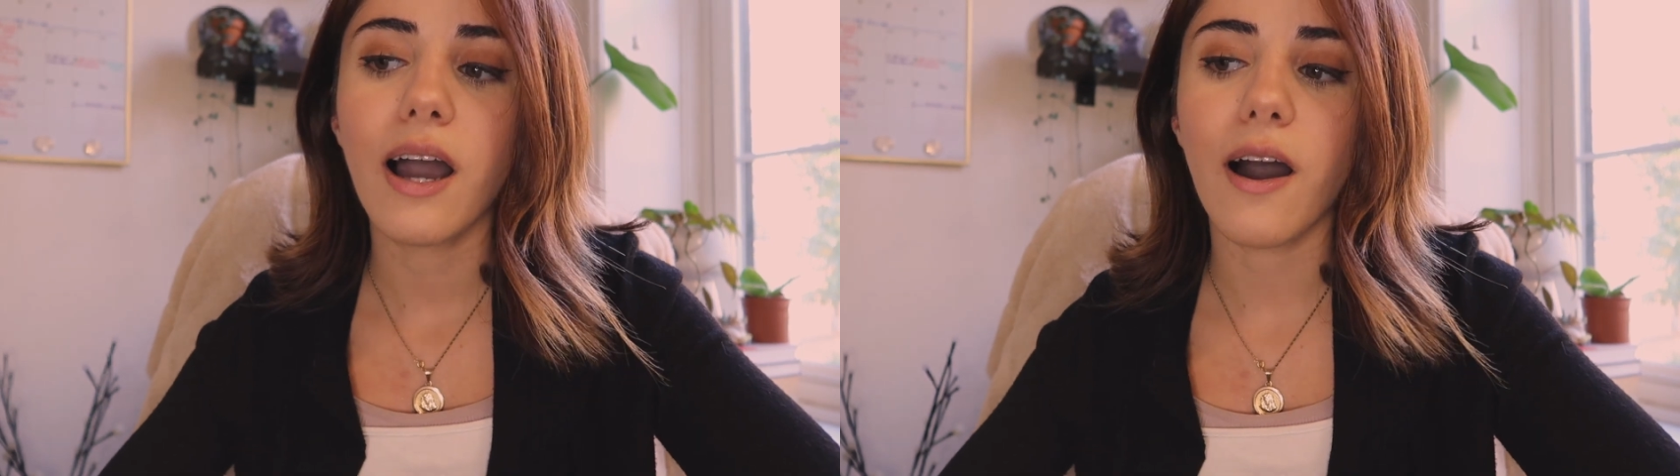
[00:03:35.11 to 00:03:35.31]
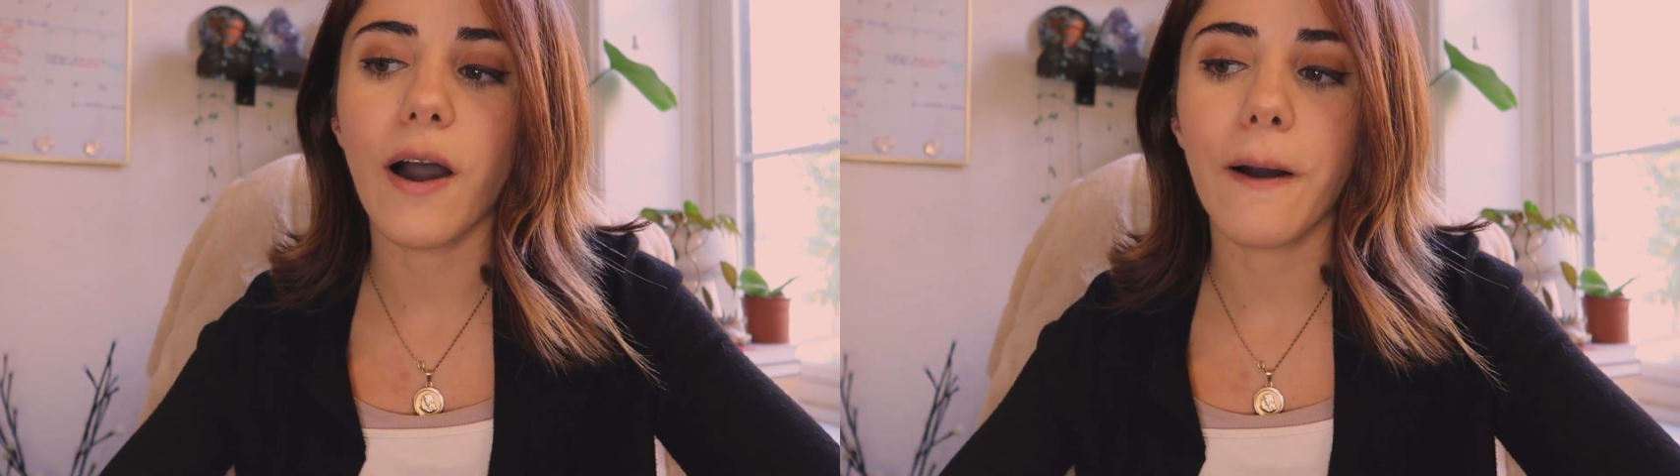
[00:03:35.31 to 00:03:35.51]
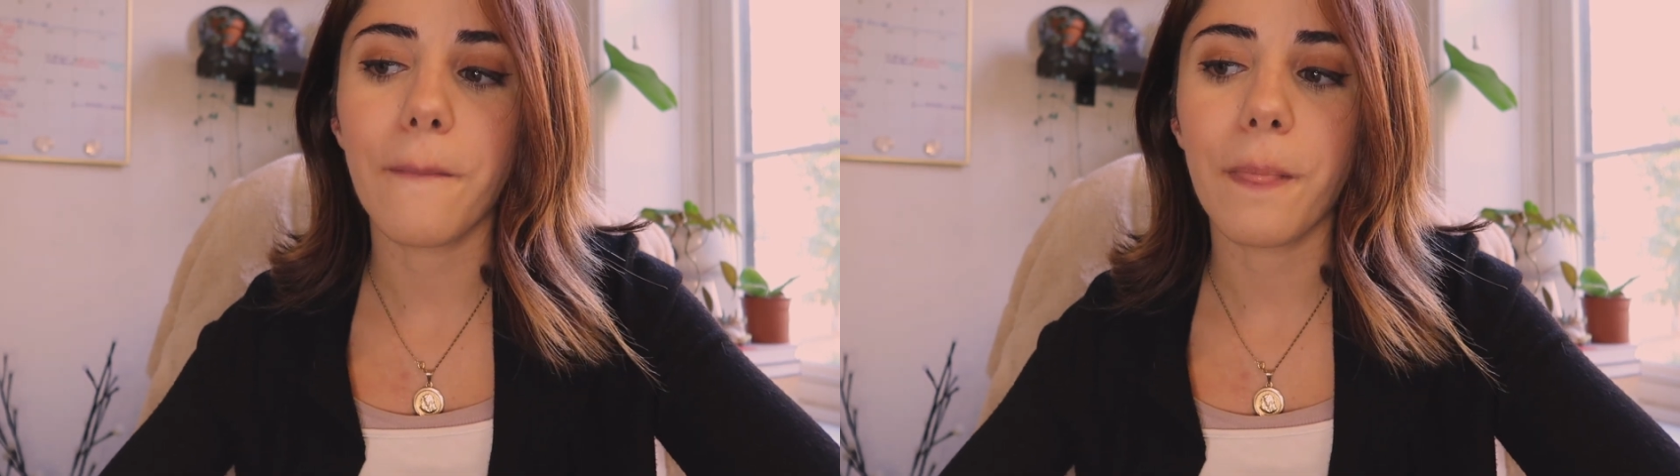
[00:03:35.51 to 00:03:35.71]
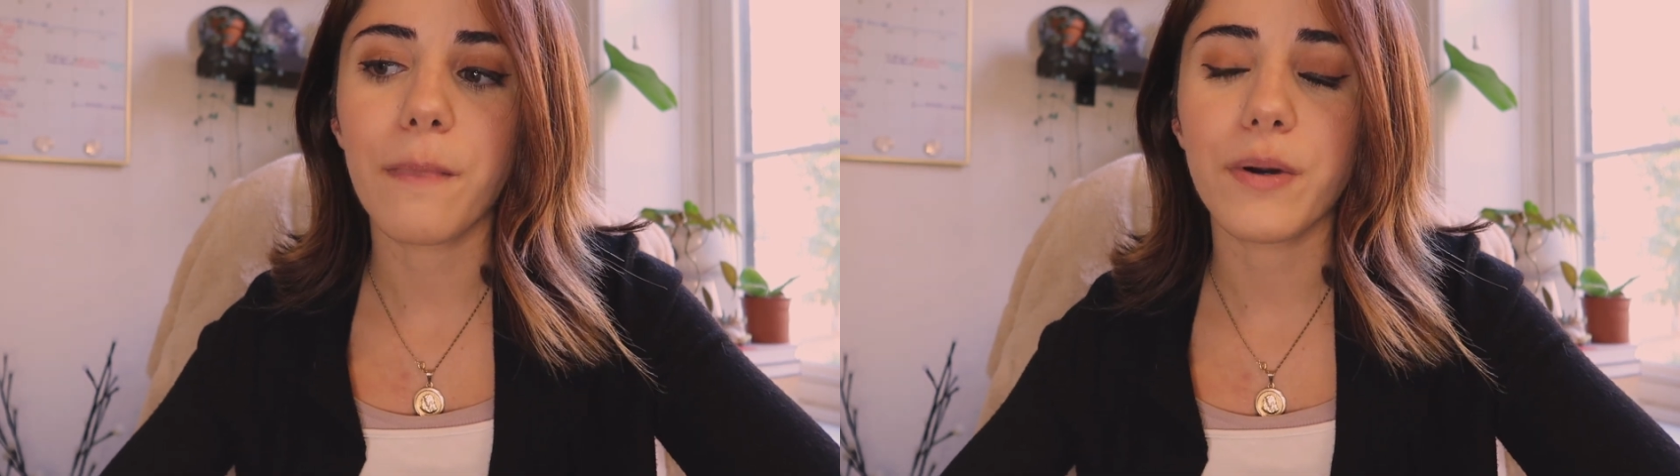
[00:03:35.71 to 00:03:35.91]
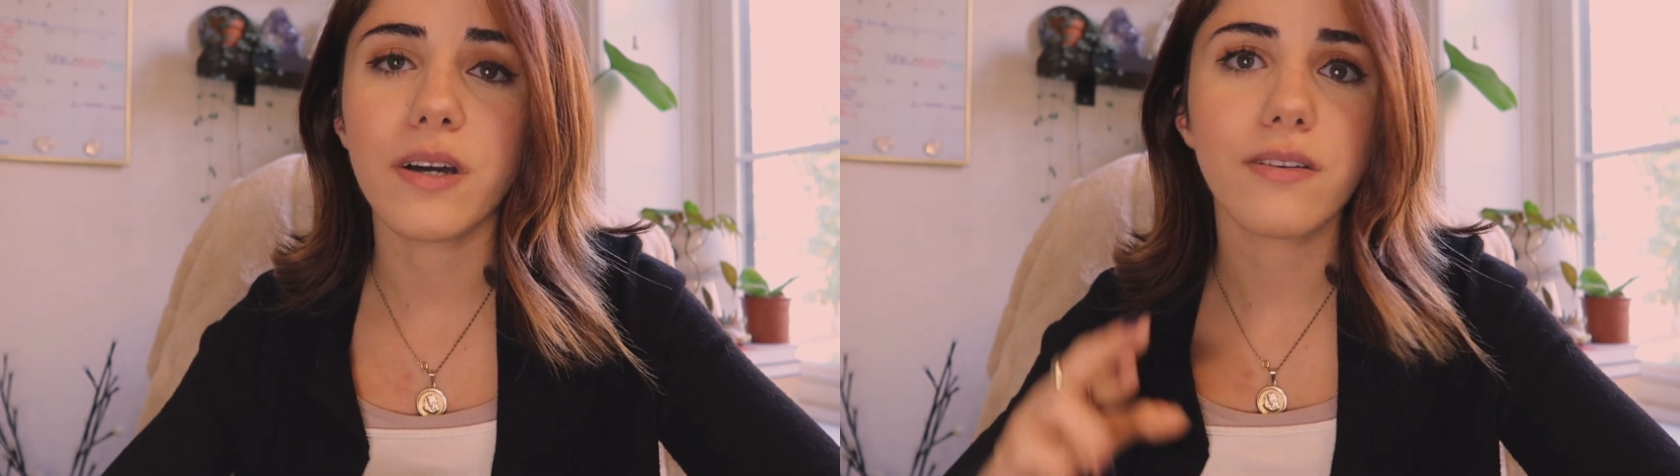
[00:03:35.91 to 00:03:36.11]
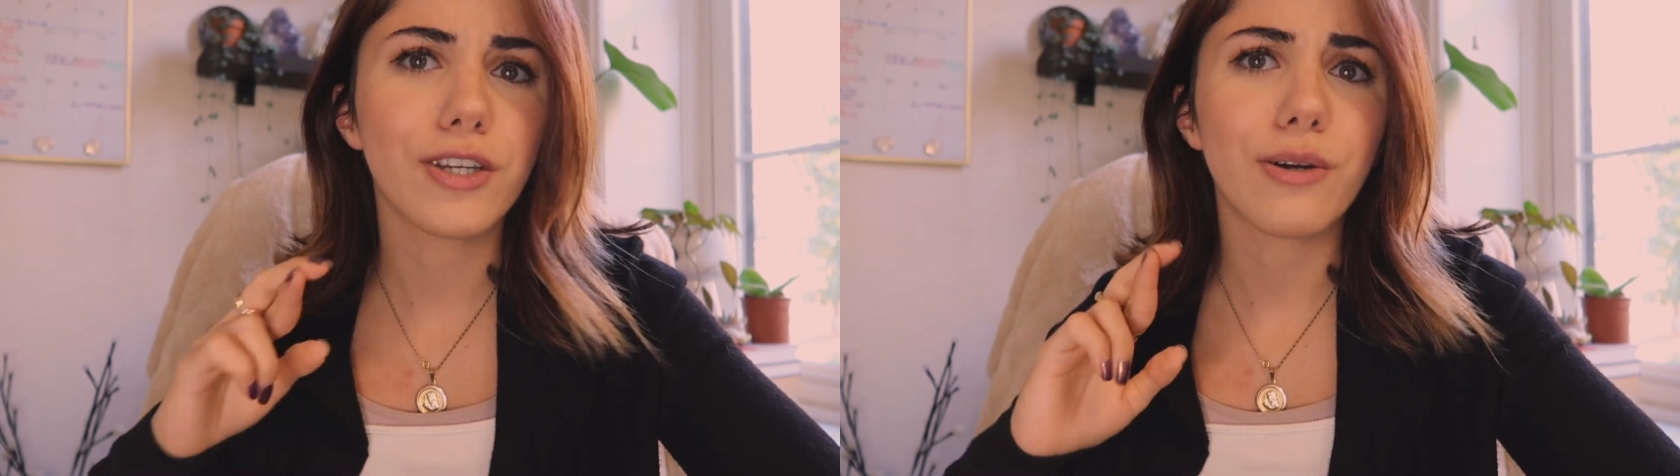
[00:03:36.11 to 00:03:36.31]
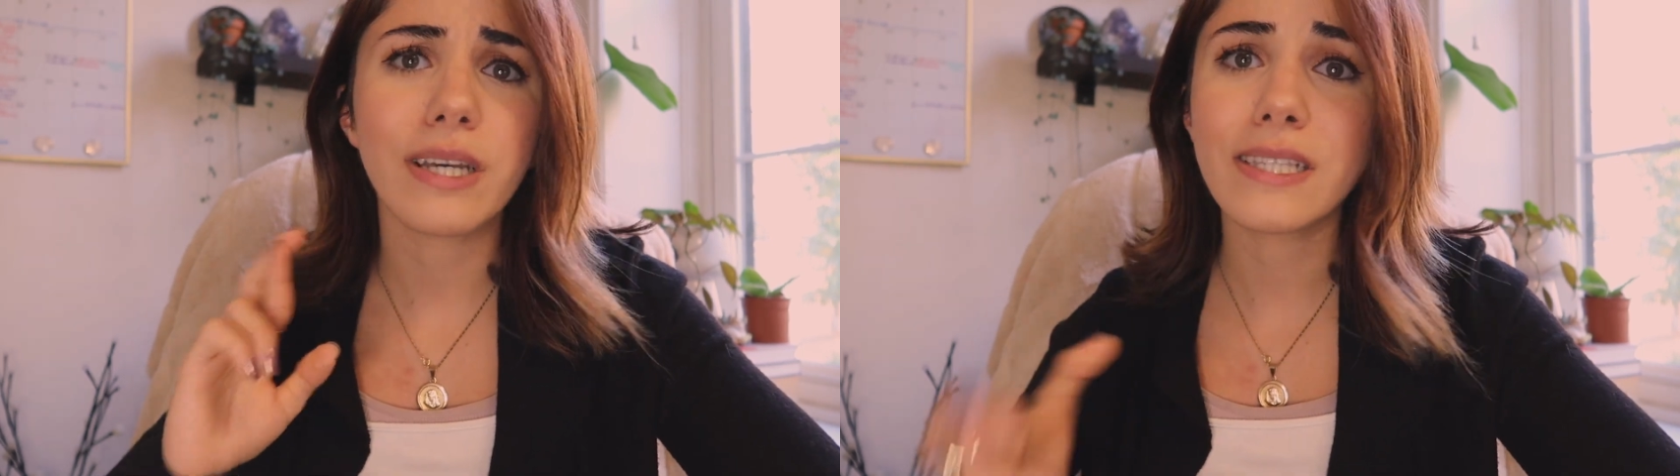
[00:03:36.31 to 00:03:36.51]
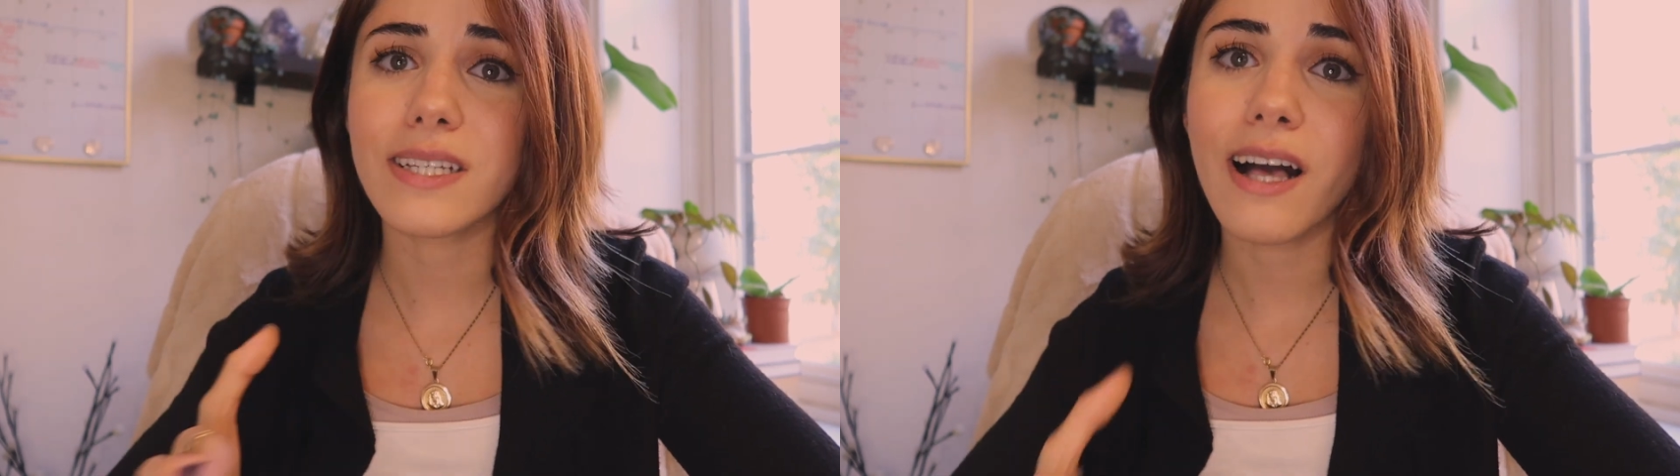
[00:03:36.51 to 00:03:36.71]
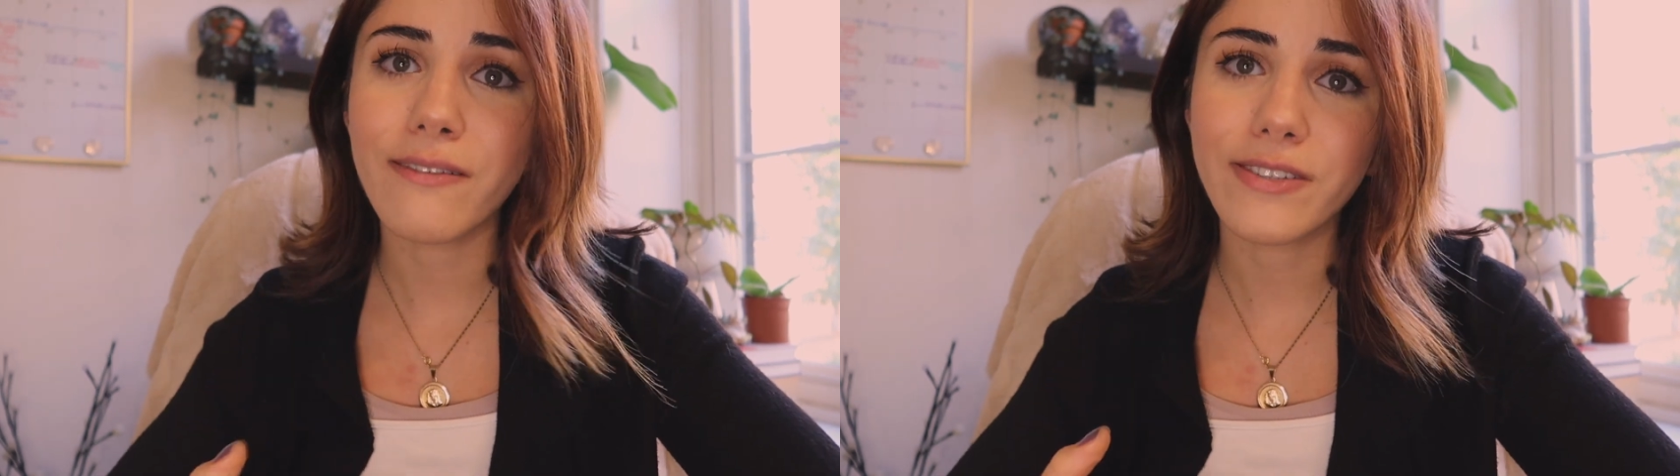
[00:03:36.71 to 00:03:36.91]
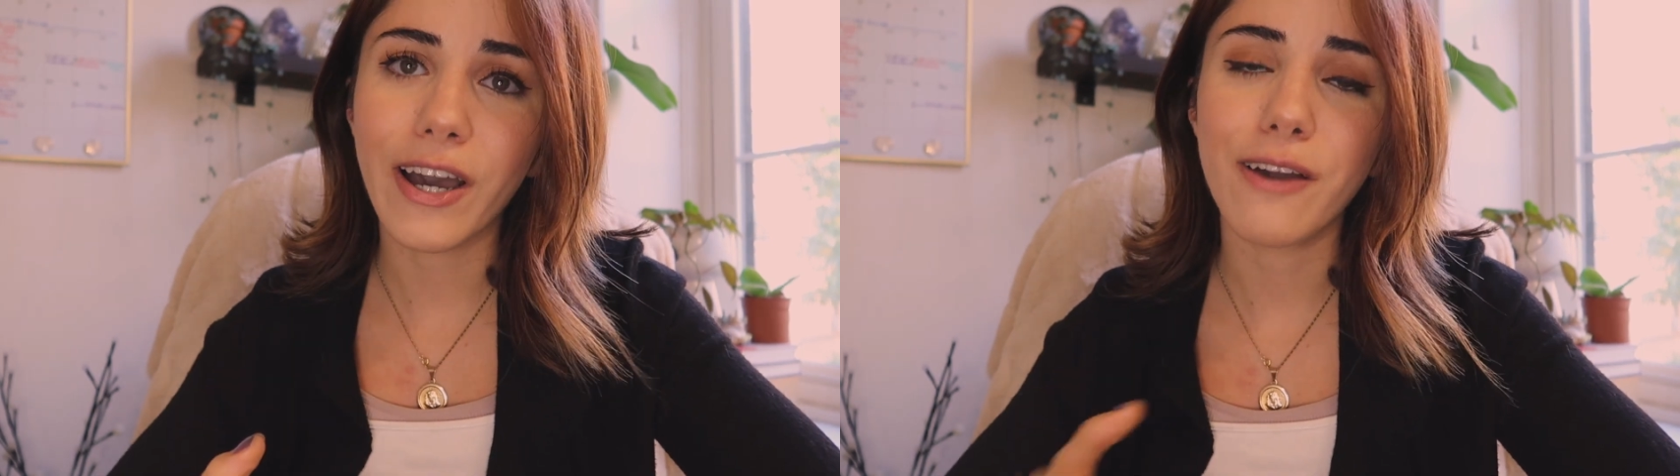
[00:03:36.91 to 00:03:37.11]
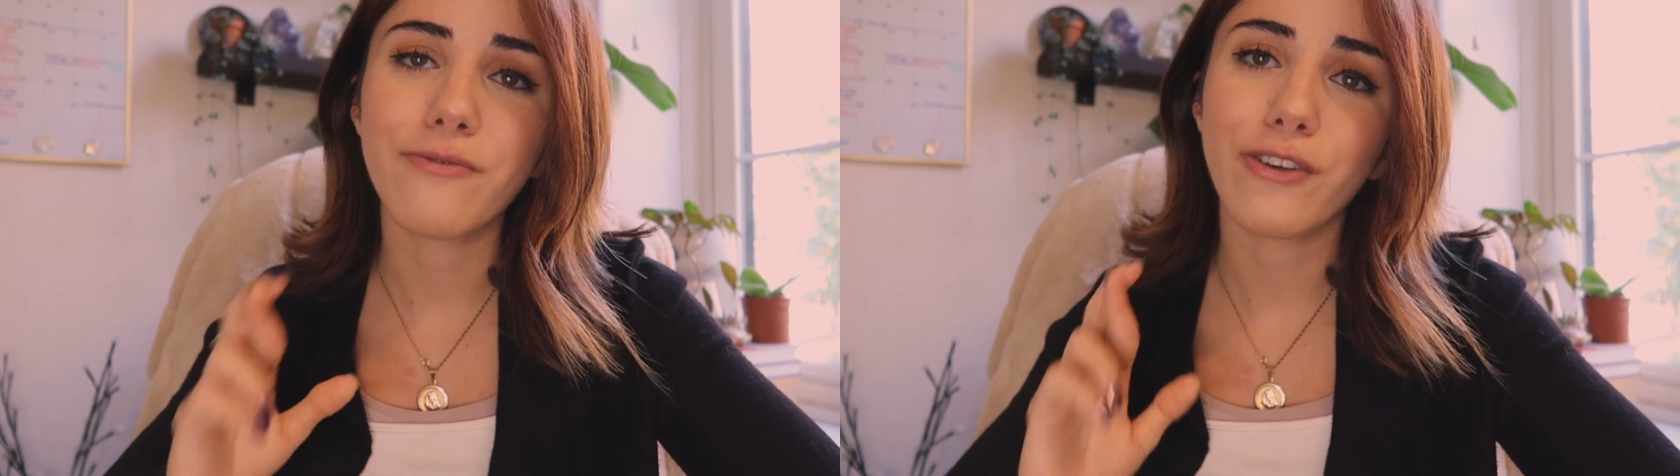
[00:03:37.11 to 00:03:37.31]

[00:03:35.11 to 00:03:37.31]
But, you know, I still have time.